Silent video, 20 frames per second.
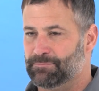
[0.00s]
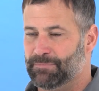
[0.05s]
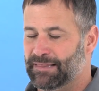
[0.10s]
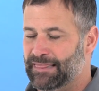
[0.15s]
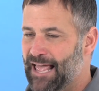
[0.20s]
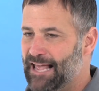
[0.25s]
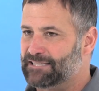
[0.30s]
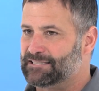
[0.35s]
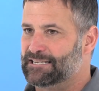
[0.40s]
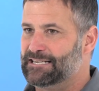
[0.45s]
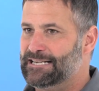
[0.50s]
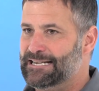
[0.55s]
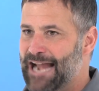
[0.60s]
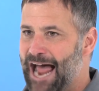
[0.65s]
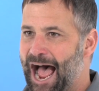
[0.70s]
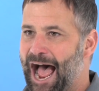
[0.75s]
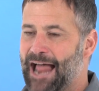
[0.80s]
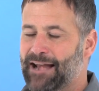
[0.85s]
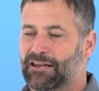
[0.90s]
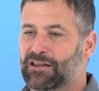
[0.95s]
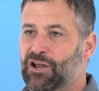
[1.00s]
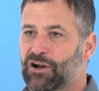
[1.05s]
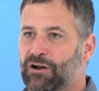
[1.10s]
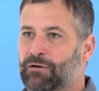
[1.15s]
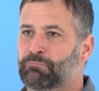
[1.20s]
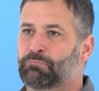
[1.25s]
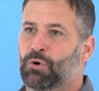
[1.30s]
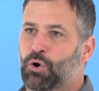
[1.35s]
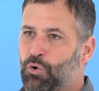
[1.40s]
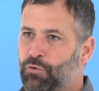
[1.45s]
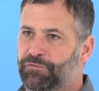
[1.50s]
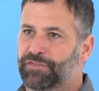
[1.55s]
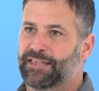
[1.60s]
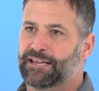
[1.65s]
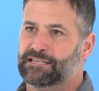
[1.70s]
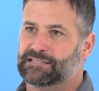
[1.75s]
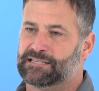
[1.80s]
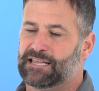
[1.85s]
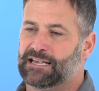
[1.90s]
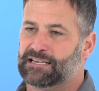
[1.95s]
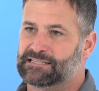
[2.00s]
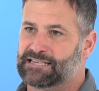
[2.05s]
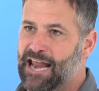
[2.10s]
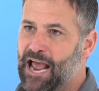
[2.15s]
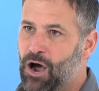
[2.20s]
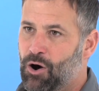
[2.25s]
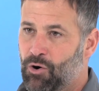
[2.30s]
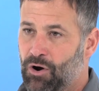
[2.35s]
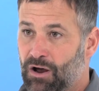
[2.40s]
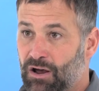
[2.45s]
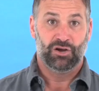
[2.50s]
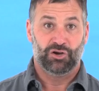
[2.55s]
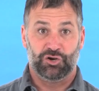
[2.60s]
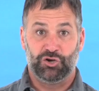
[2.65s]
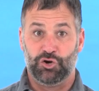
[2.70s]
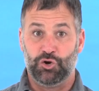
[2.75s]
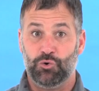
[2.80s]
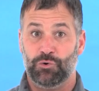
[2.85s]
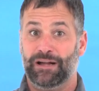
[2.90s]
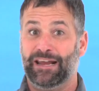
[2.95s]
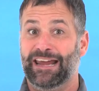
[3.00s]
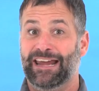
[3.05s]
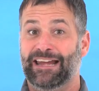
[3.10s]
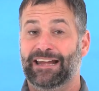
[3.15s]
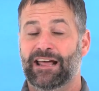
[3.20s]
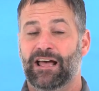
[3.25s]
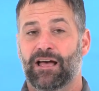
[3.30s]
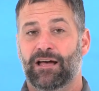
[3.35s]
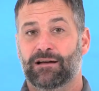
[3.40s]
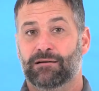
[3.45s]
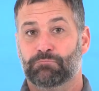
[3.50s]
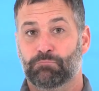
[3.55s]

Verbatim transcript: I mean, that's not going to move these things now. You need